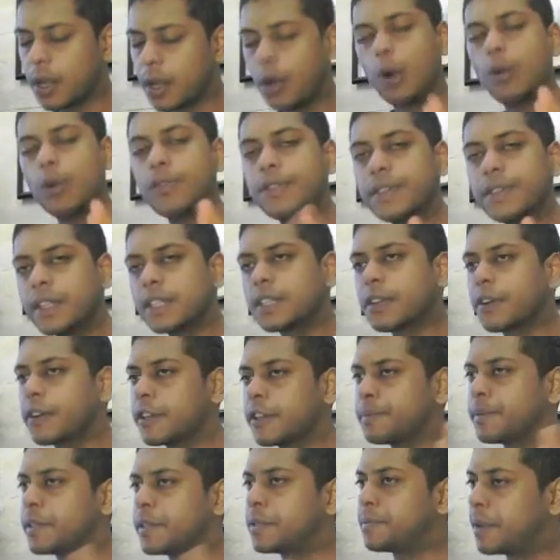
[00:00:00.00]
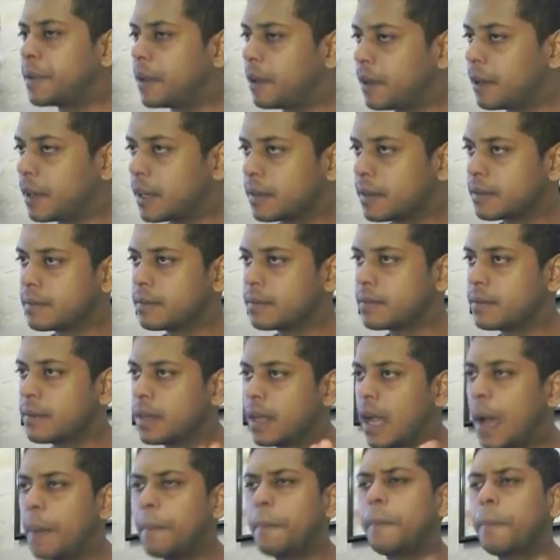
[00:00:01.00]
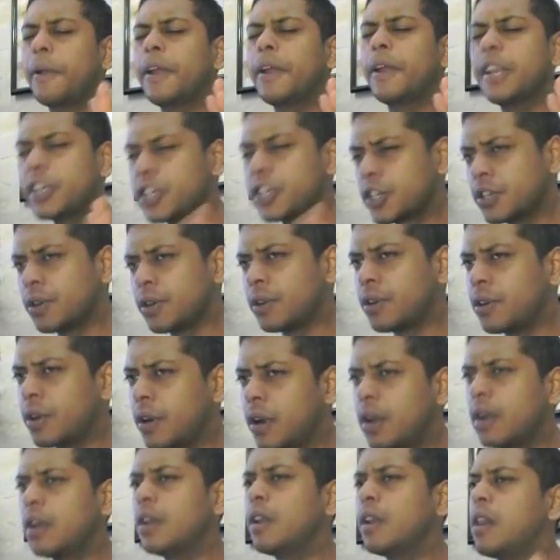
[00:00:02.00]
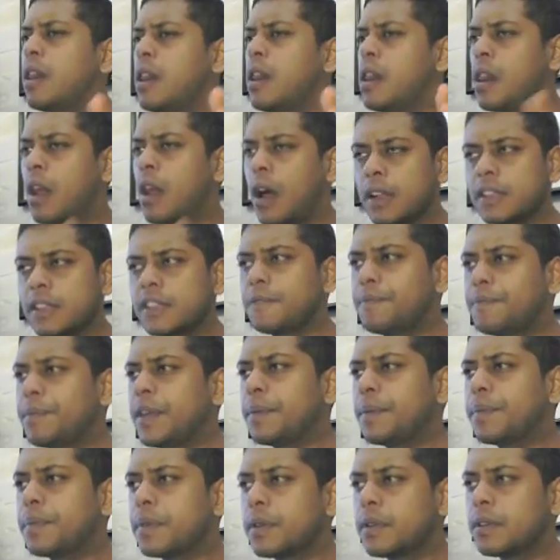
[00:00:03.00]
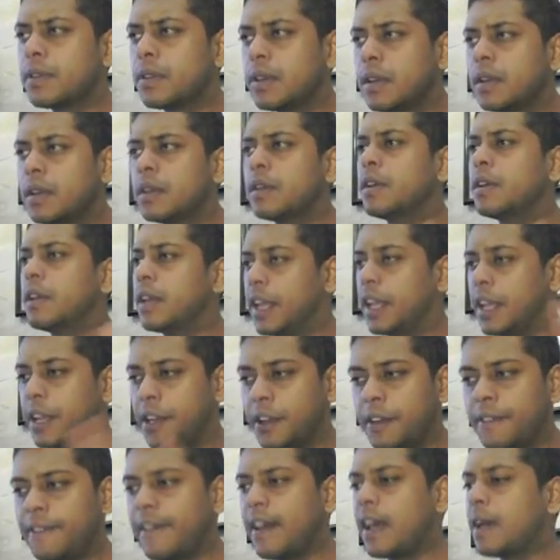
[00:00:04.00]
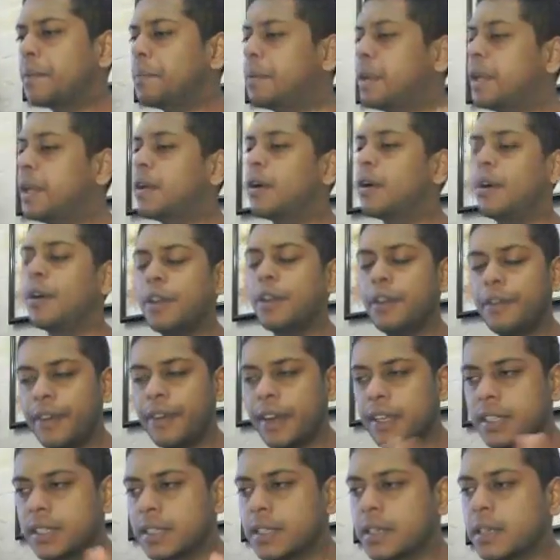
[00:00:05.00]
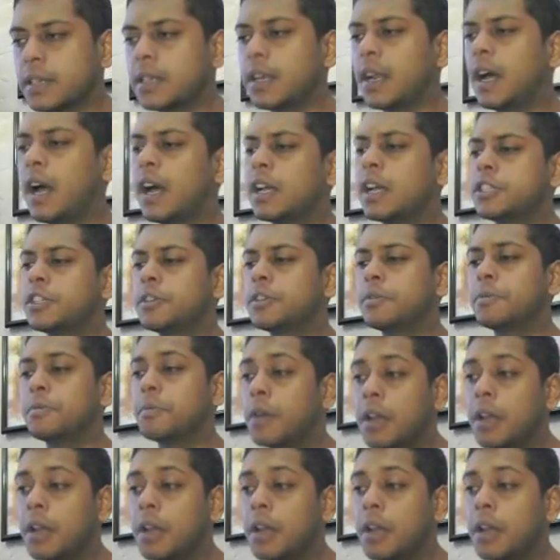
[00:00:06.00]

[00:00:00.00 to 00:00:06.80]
Over this Christmas period, I'm pretty sure lots of people in your family or your friend circle ask you,